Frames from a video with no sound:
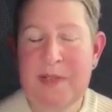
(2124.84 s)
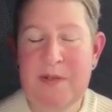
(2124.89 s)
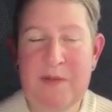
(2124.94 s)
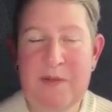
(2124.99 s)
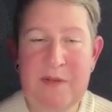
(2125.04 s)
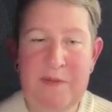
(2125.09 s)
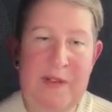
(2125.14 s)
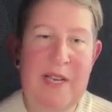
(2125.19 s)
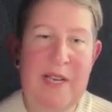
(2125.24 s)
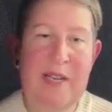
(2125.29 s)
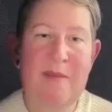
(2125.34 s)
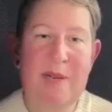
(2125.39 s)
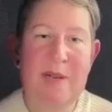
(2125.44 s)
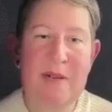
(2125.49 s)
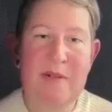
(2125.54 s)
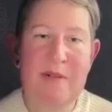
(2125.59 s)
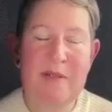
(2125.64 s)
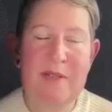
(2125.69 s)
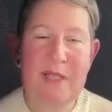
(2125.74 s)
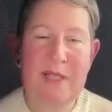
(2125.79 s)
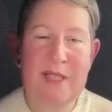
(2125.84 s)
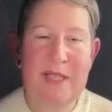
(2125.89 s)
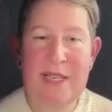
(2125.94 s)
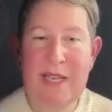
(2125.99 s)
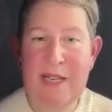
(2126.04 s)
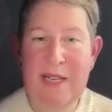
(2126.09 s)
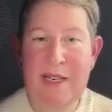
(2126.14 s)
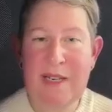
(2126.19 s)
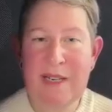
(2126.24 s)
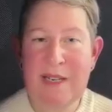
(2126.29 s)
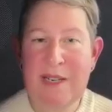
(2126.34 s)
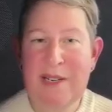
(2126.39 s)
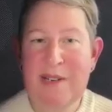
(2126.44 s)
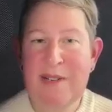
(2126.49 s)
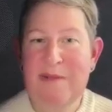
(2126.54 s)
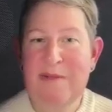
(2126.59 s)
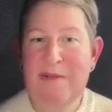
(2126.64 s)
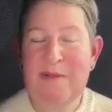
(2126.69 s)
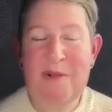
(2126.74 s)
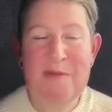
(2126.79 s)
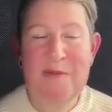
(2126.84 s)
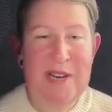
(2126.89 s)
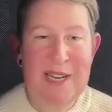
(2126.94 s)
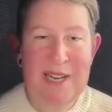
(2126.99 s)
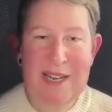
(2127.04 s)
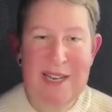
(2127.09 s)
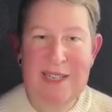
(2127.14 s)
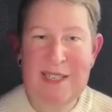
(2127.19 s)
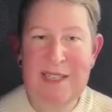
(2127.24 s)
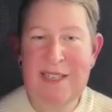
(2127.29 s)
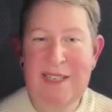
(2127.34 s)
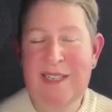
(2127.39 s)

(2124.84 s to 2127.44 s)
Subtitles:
to refine minerals and get what we need,